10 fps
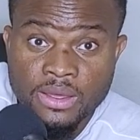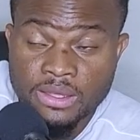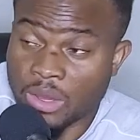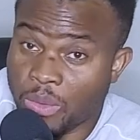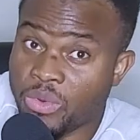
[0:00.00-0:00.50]

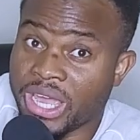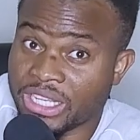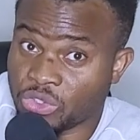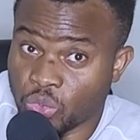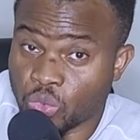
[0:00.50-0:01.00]
Now, when we
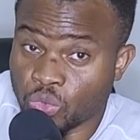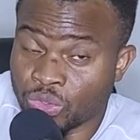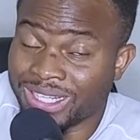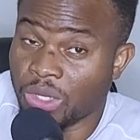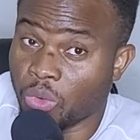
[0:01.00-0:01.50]
get to
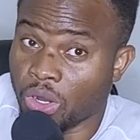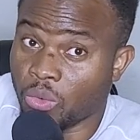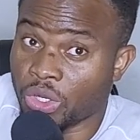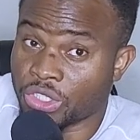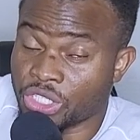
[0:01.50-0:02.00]
really what,
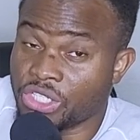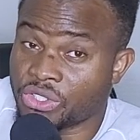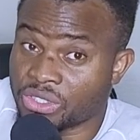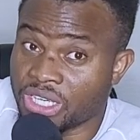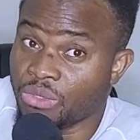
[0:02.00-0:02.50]
what
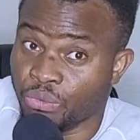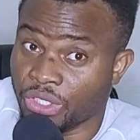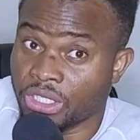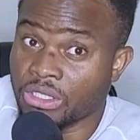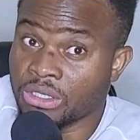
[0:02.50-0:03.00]
Jesus did for
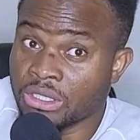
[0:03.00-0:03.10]
you,